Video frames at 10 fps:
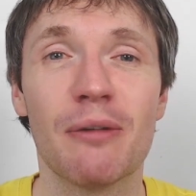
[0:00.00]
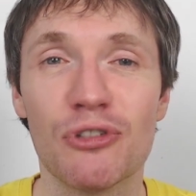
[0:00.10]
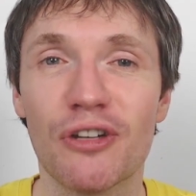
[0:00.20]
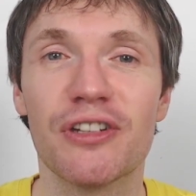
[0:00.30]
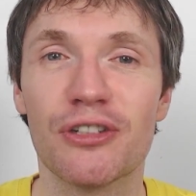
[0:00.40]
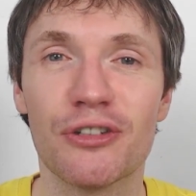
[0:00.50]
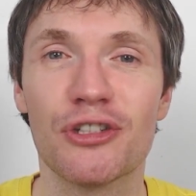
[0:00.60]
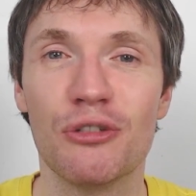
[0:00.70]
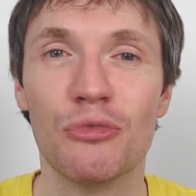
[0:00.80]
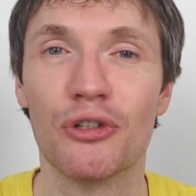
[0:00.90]
I'm sorry it's not
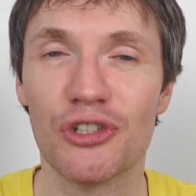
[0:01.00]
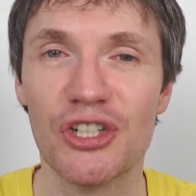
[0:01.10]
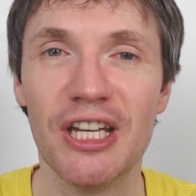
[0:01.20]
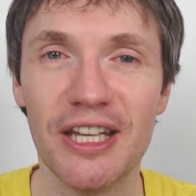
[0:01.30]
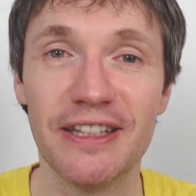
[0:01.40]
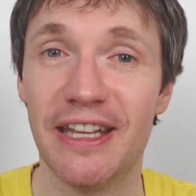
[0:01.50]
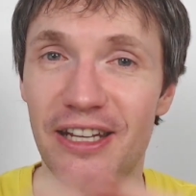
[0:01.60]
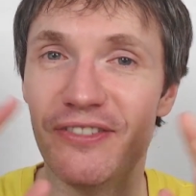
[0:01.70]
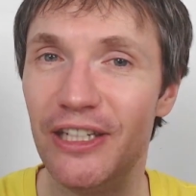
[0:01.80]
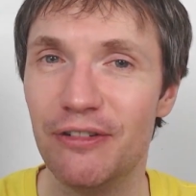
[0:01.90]
too much,
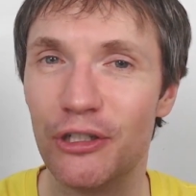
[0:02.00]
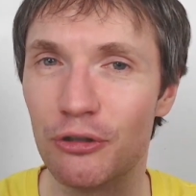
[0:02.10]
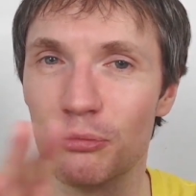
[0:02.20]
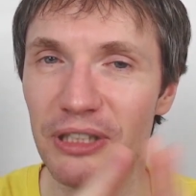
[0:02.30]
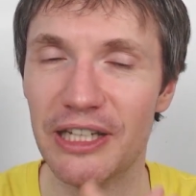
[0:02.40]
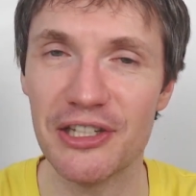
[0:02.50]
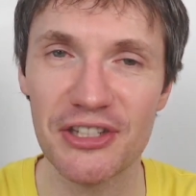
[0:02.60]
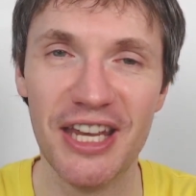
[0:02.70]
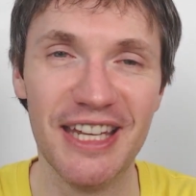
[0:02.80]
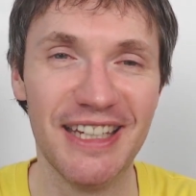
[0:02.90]
then I think you're in a good place.